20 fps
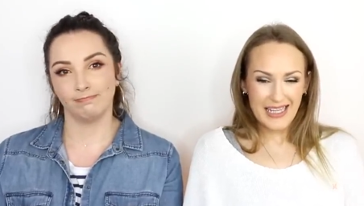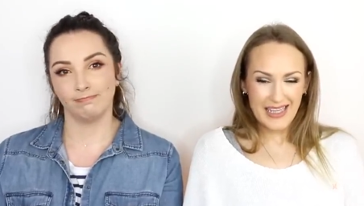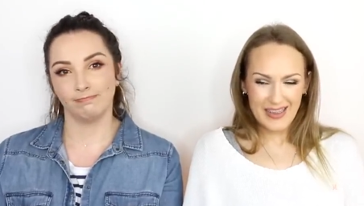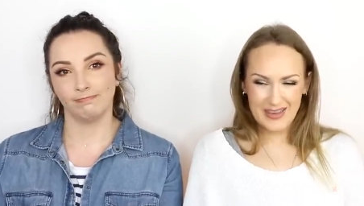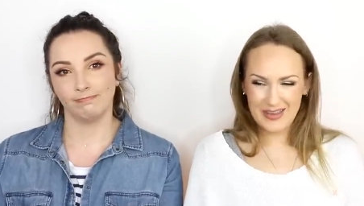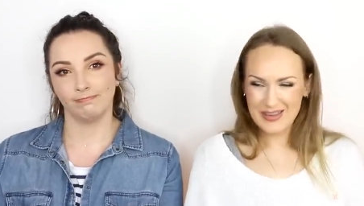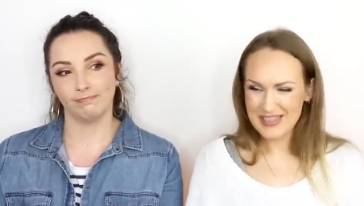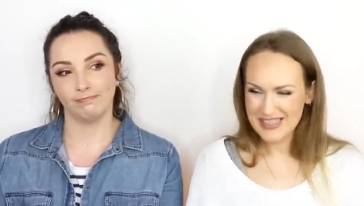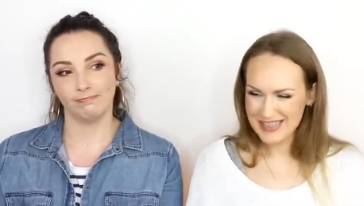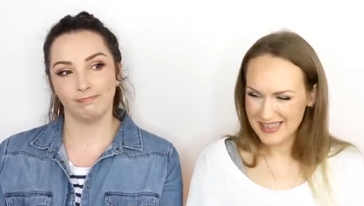Speaker 1: I
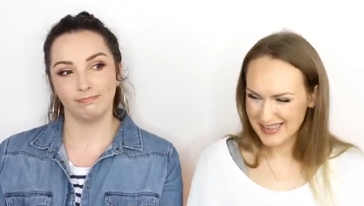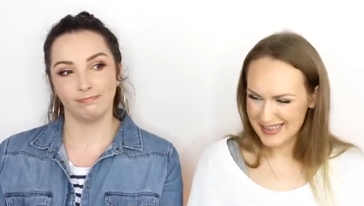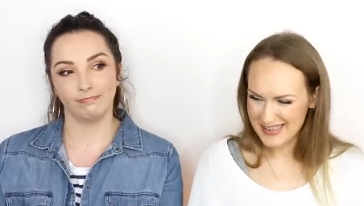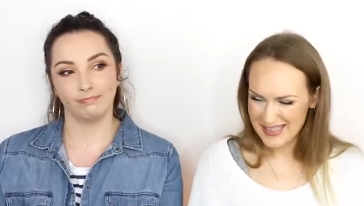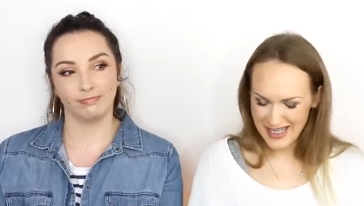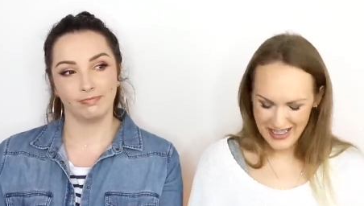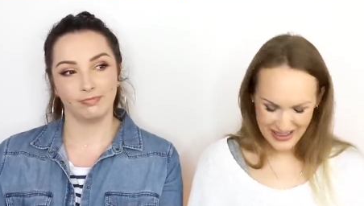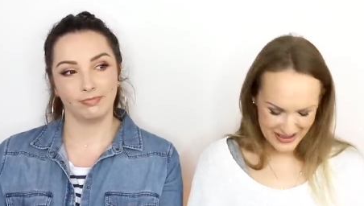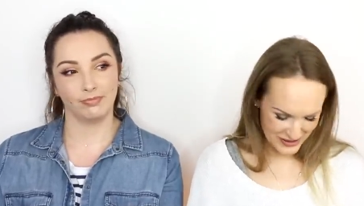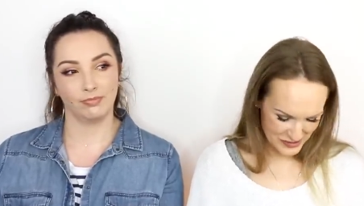was going to
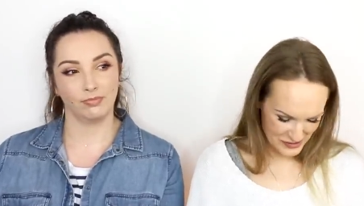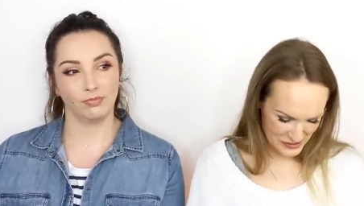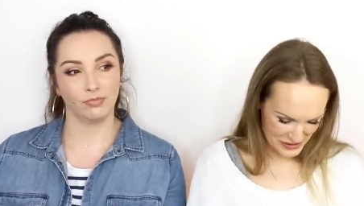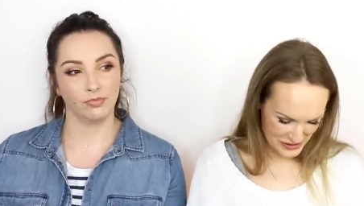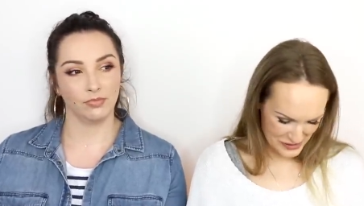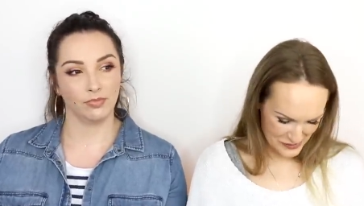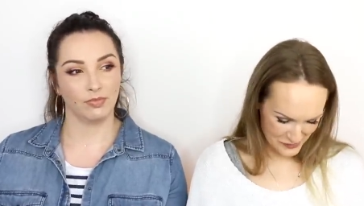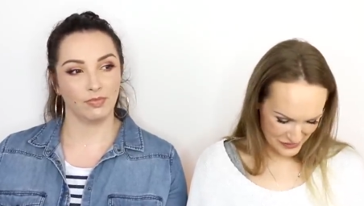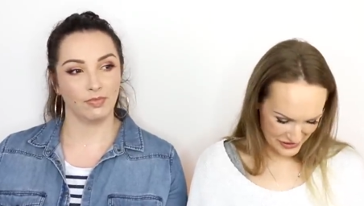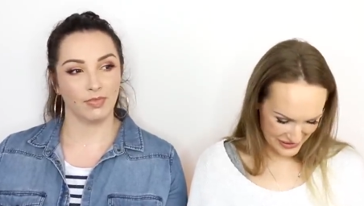say horse,
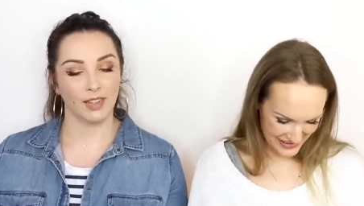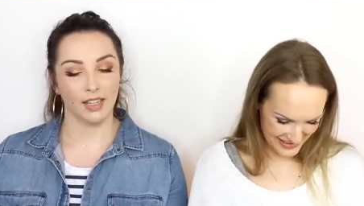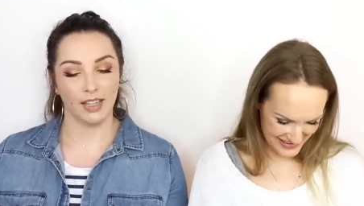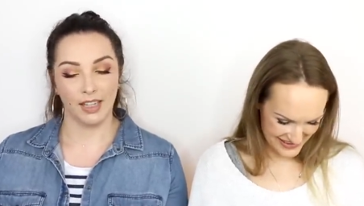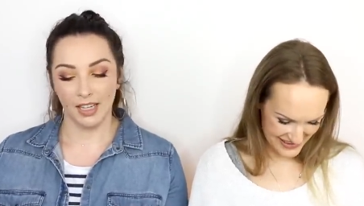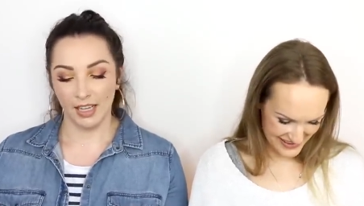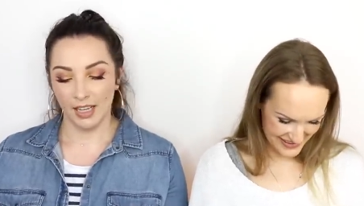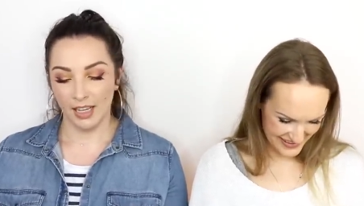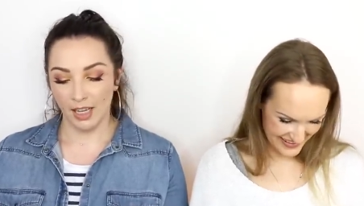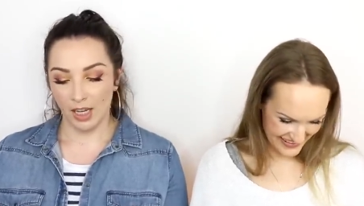but that's
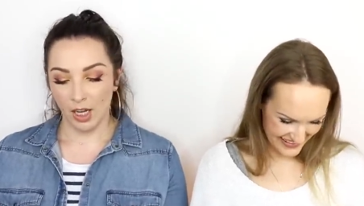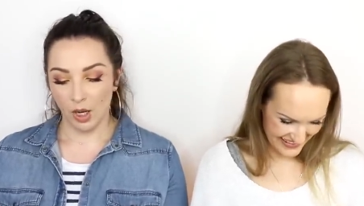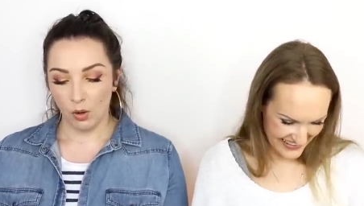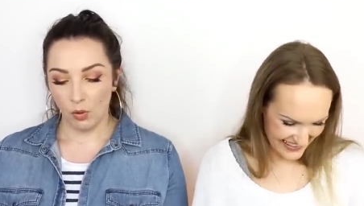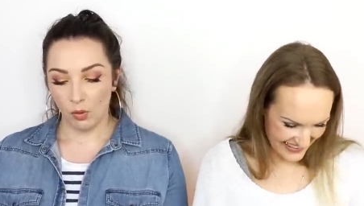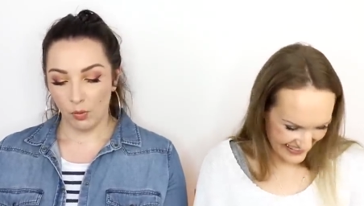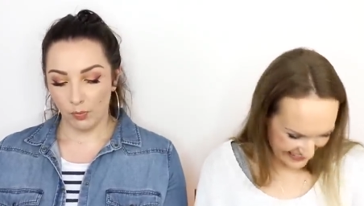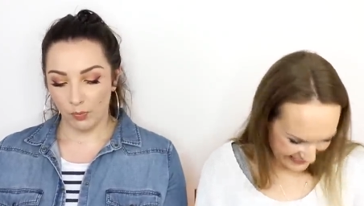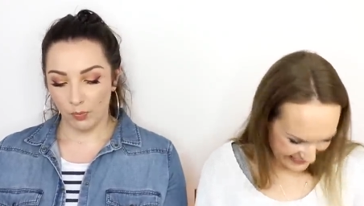totally...